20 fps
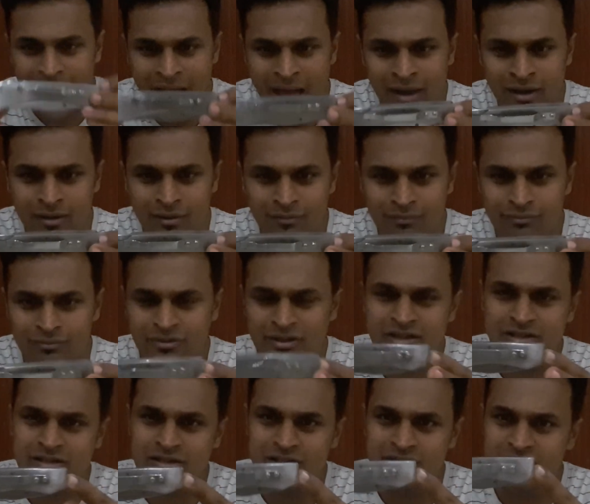And
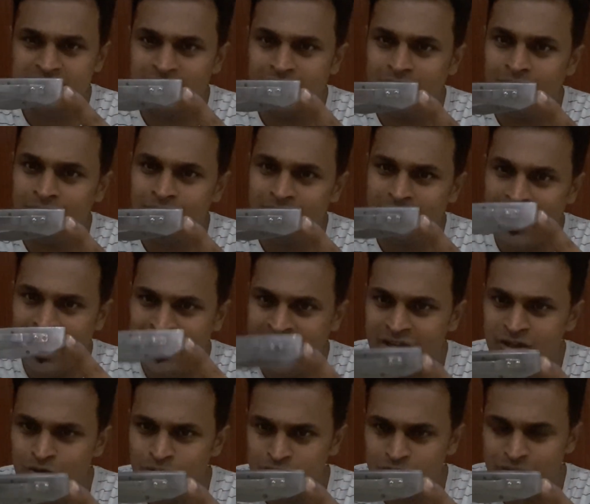this is I
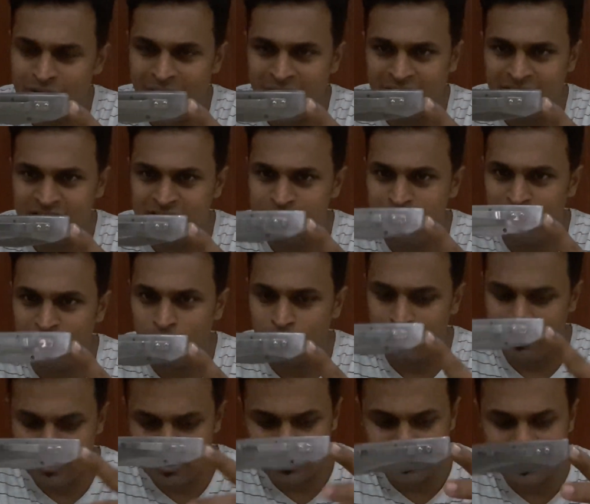used to carry this
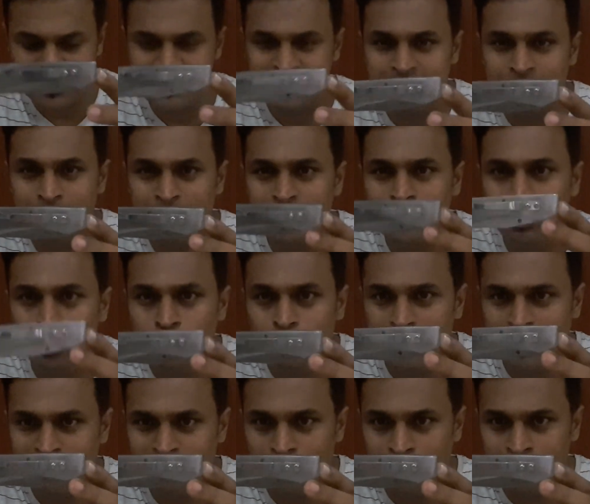before, but this is a bit too
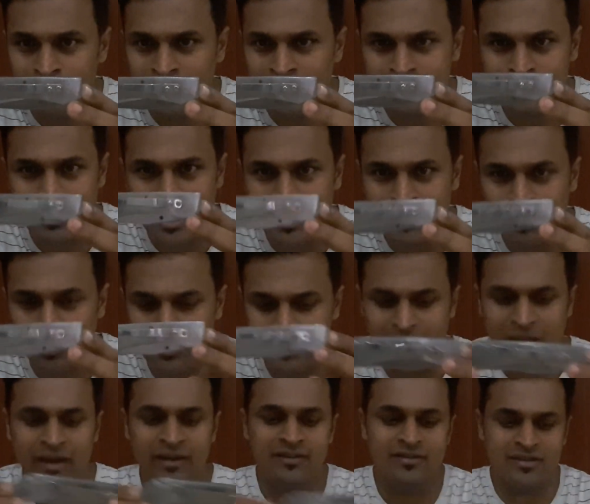big for me, so I don't
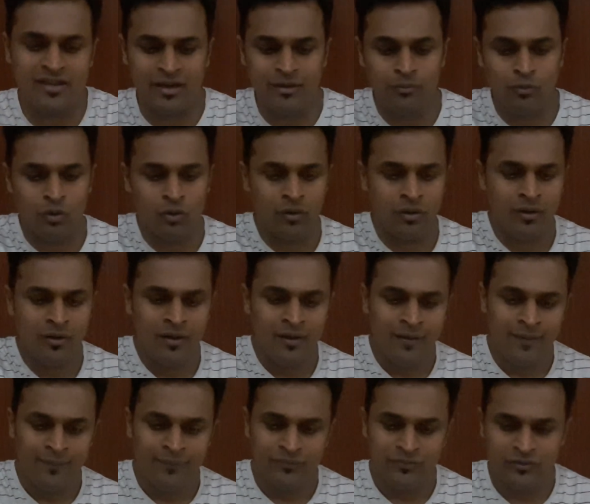carry this anymore.
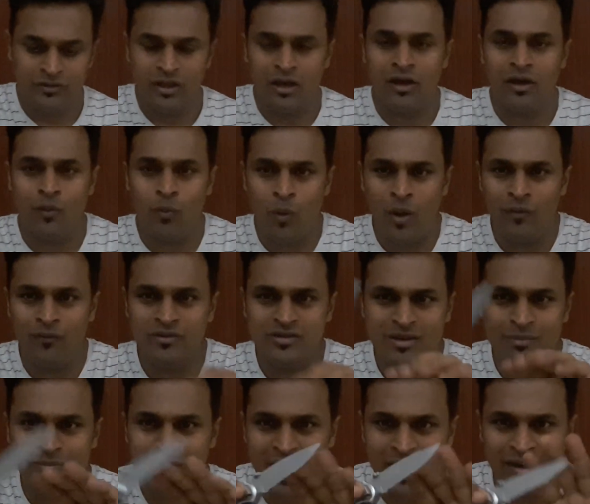The one
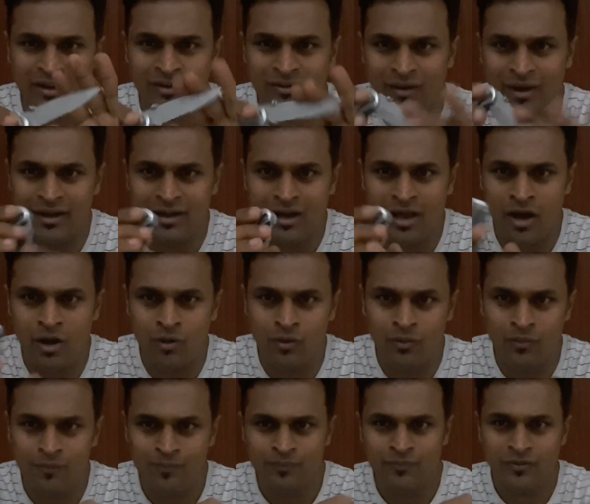which I'm carrying right
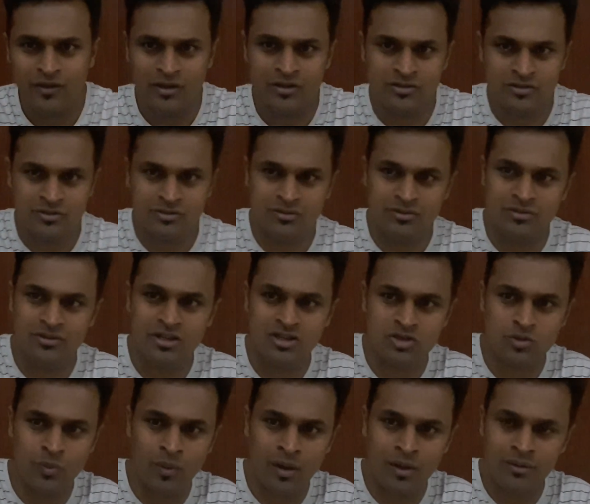now is
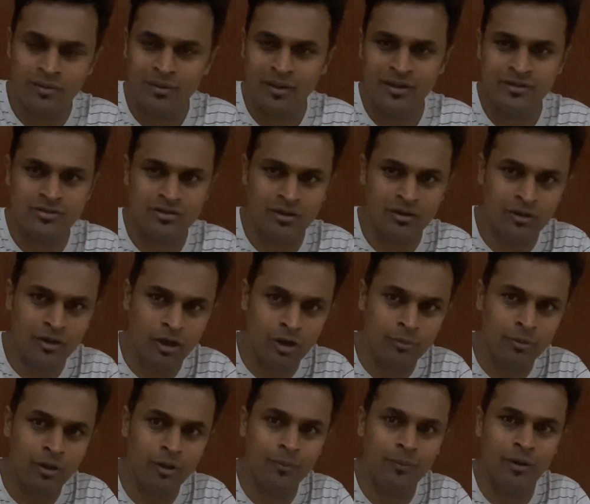this one. It's a
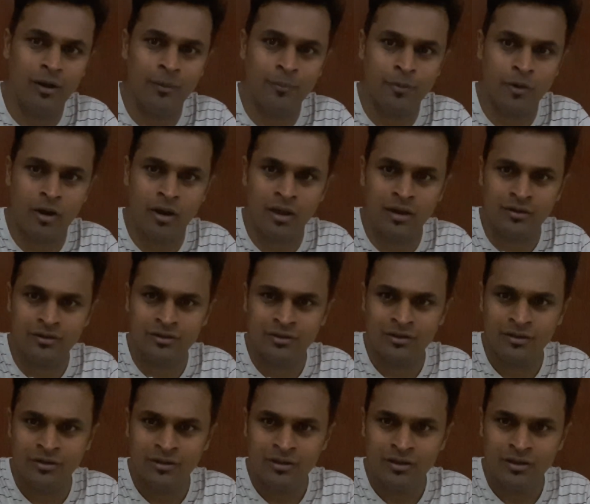Gerber product,